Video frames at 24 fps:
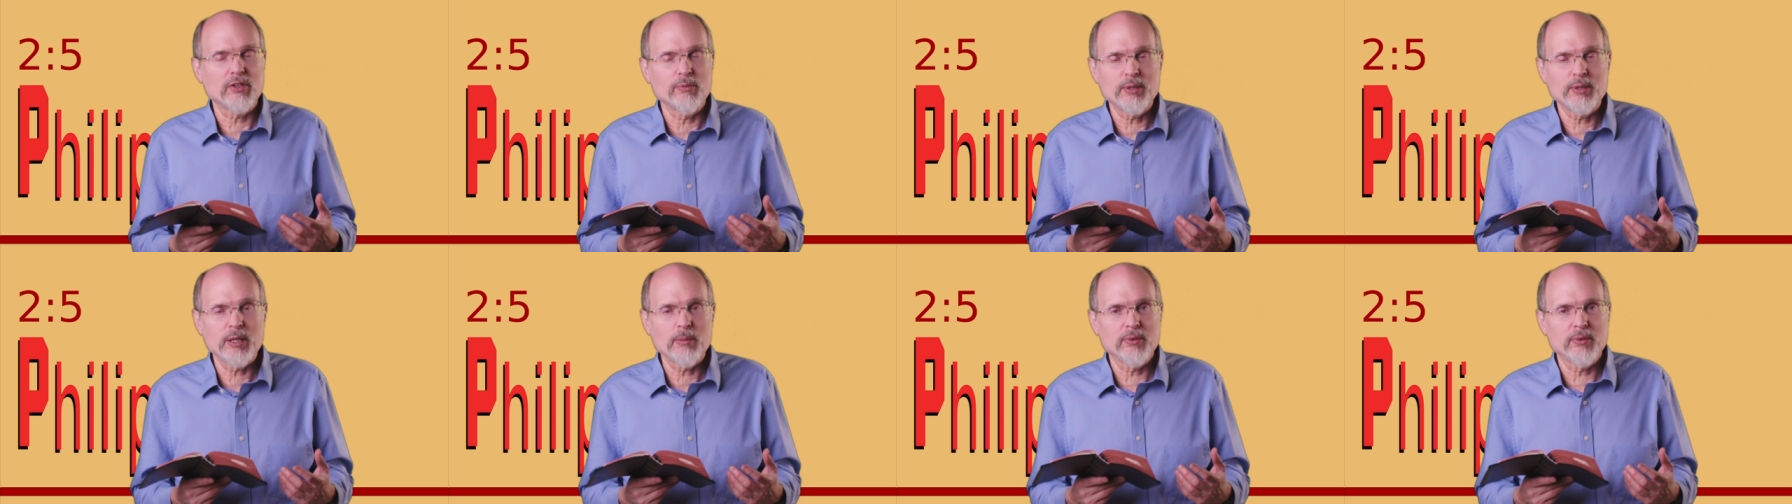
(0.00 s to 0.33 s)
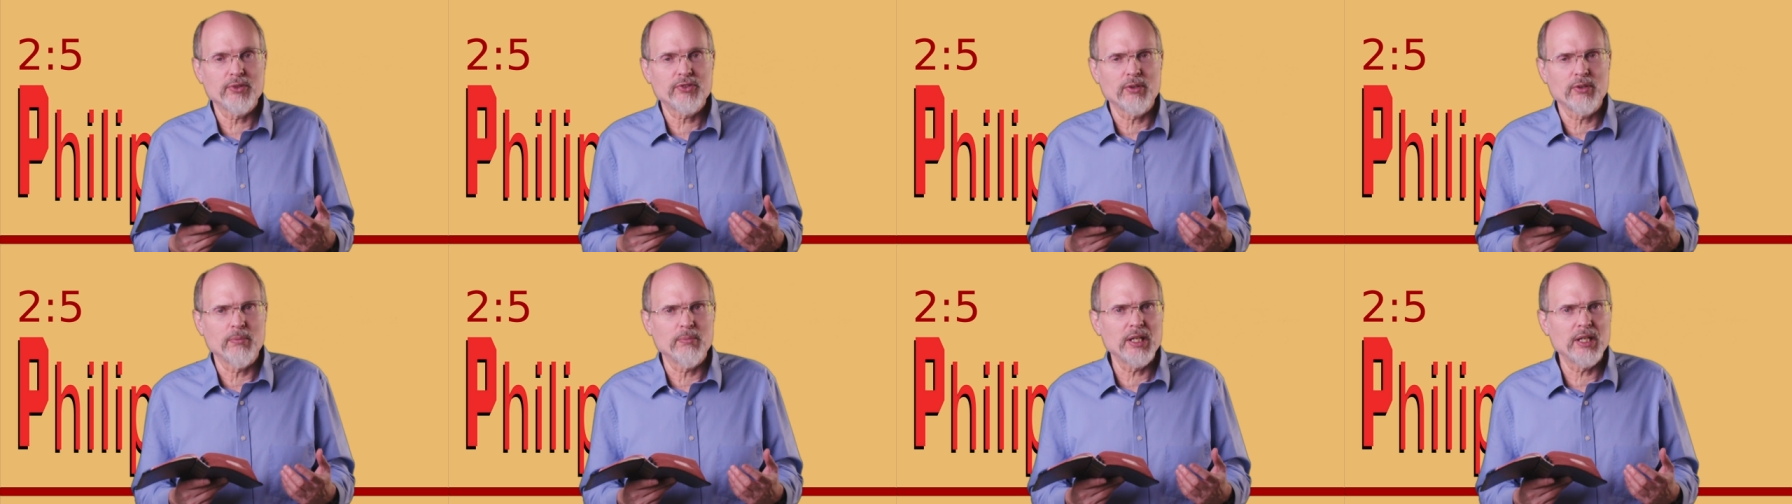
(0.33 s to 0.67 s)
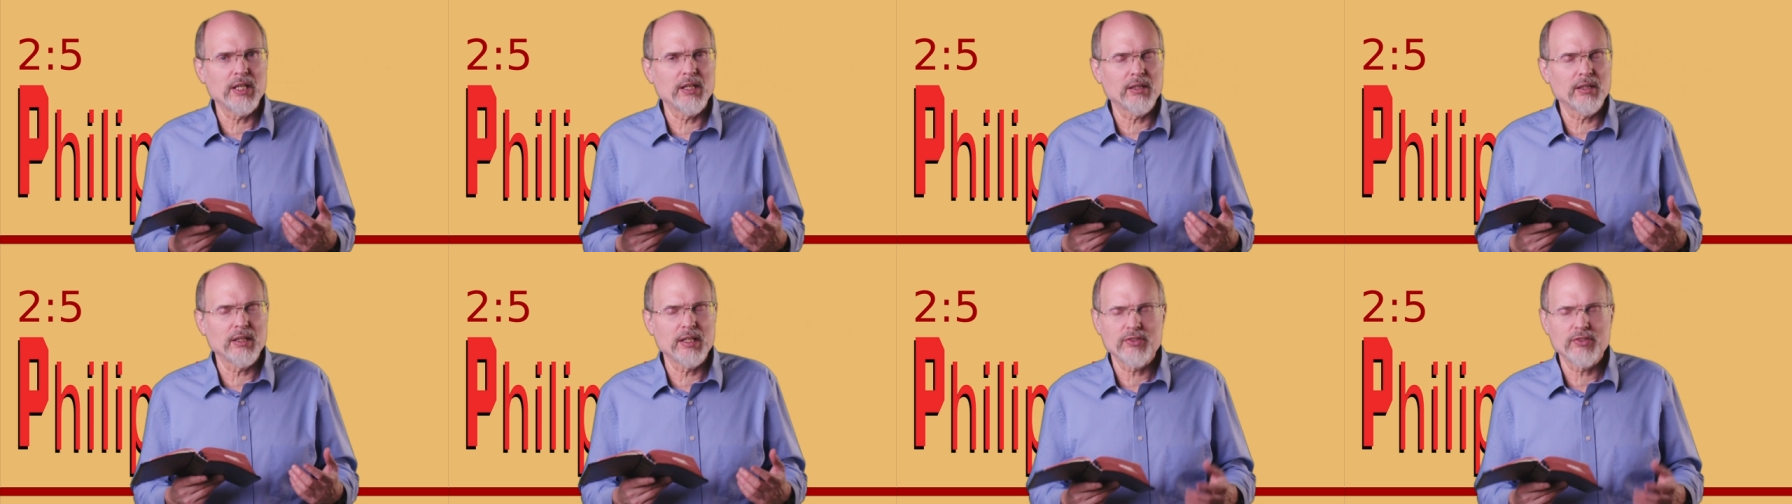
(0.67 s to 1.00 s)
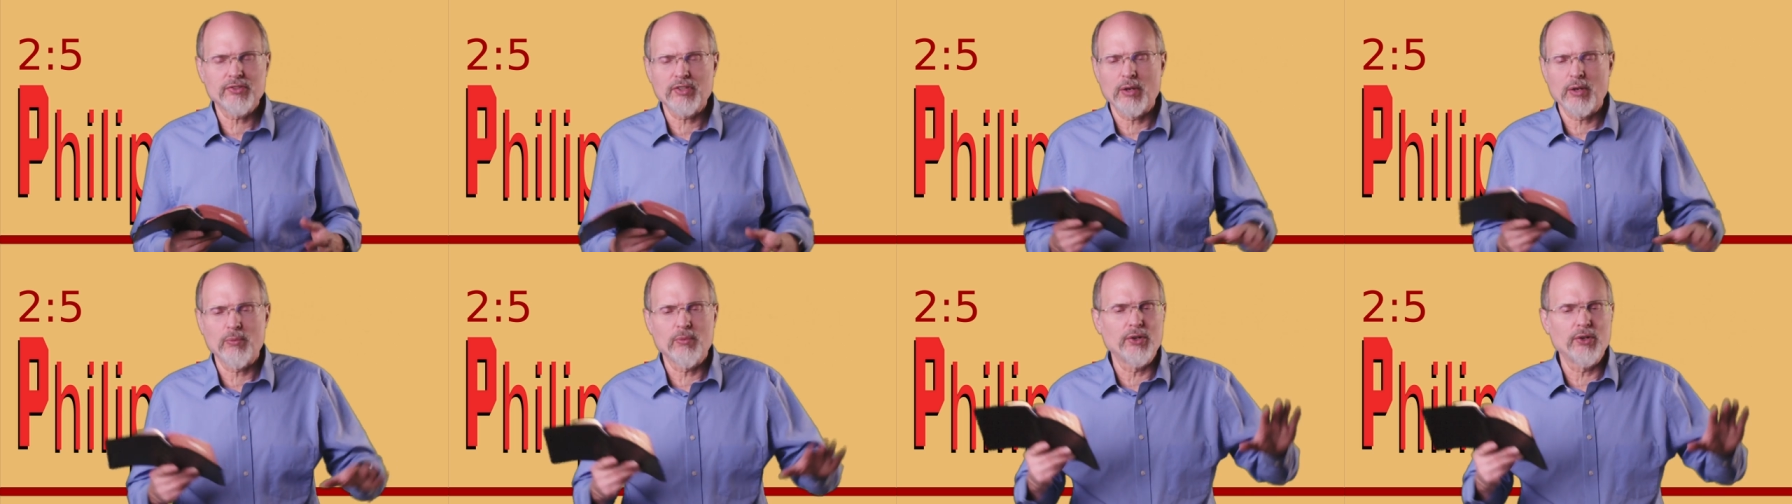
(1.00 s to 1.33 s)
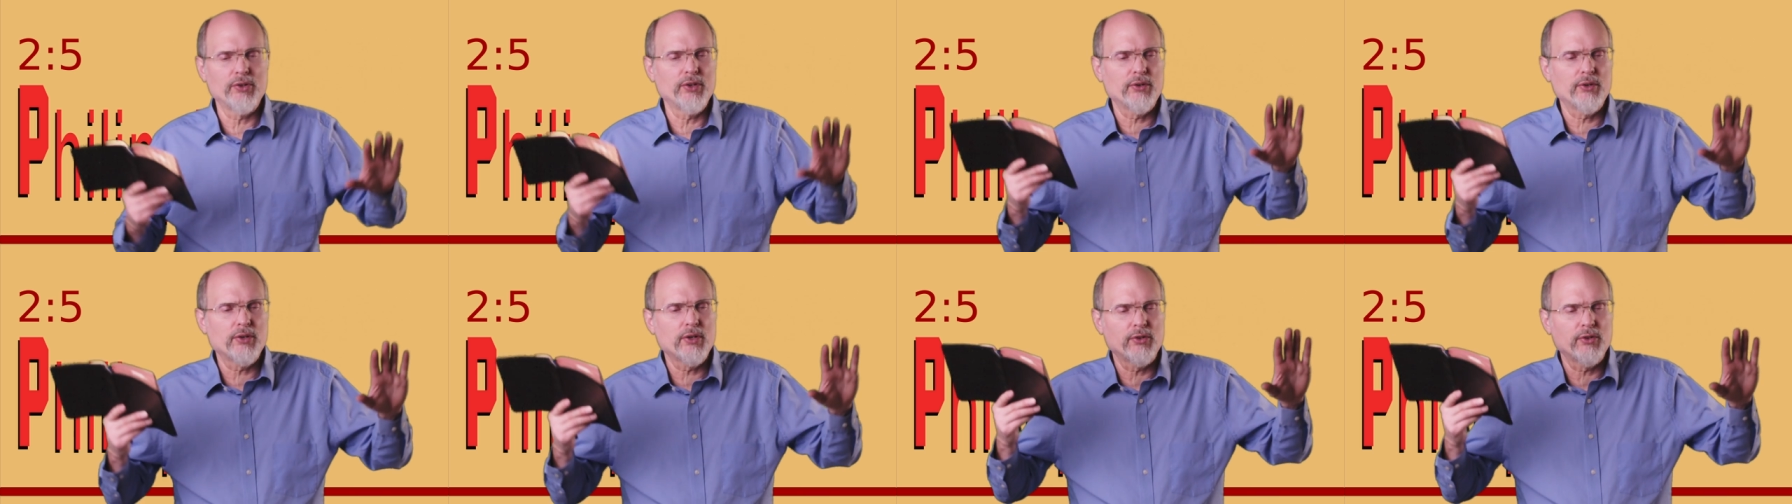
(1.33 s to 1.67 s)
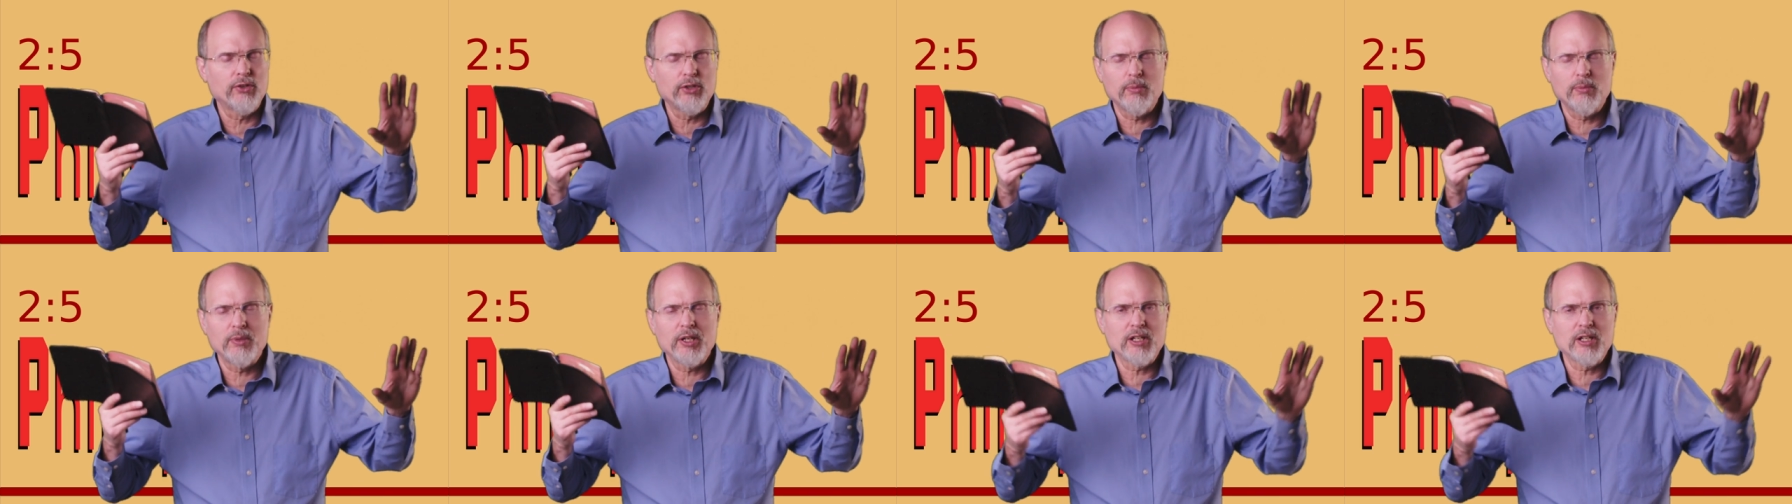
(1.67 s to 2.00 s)
And people immediately say, well, no,
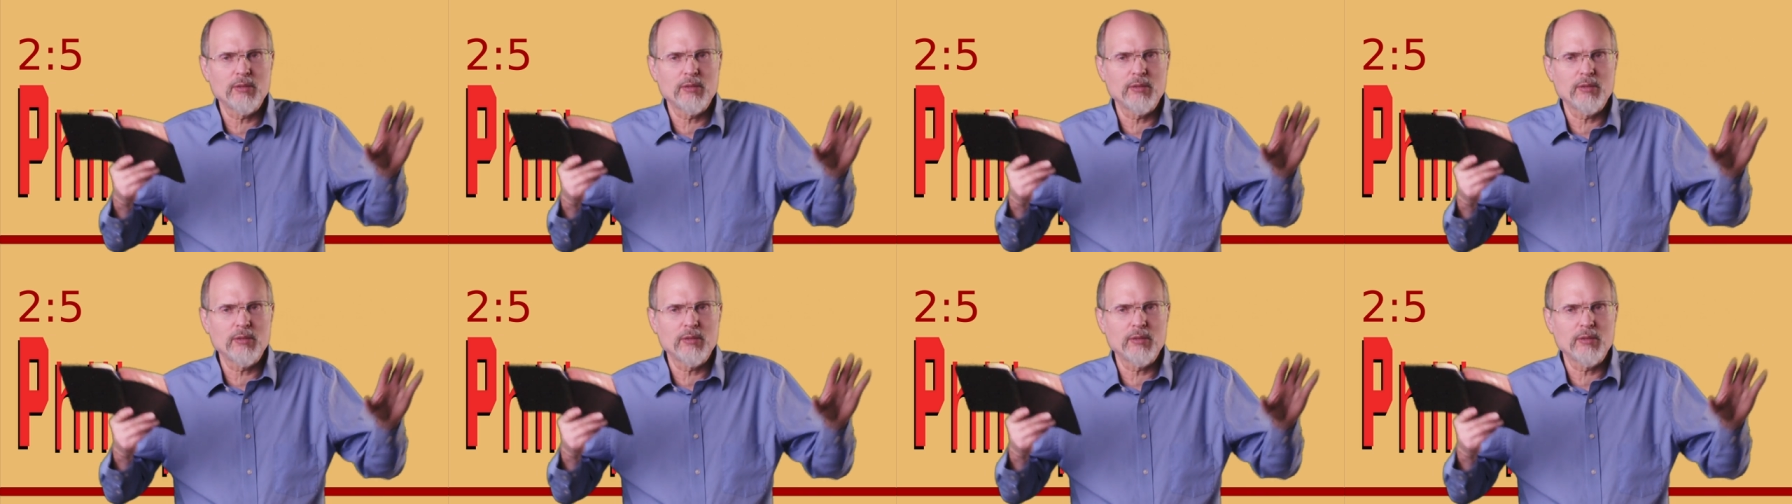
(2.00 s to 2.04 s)
nobody